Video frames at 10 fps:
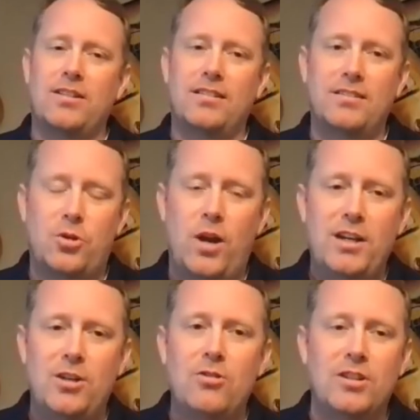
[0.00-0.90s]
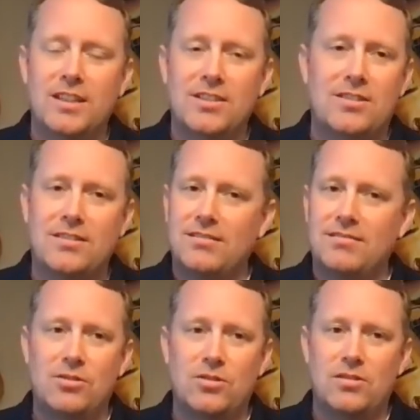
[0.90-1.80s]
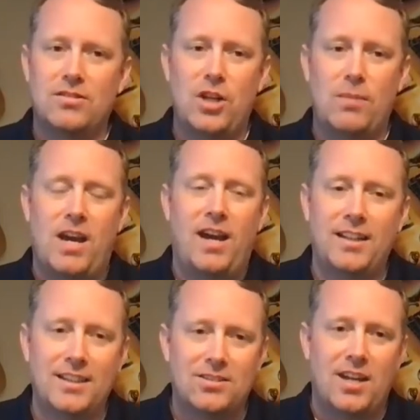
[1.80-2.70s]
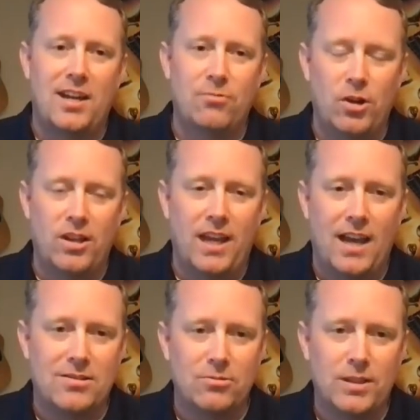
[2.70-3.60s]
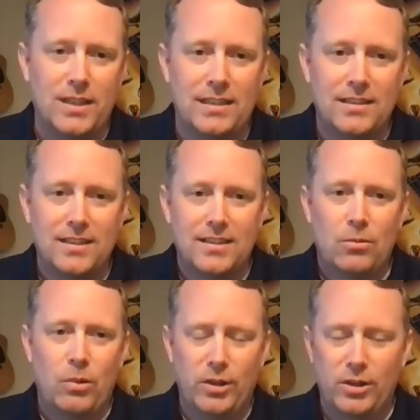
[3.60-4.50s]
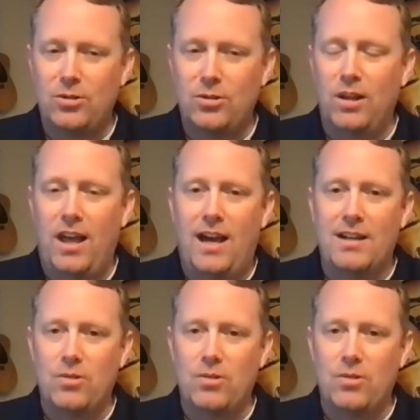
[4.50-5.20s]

a trade unionist, James Connolly is kind of one of the guys that we look to a lot.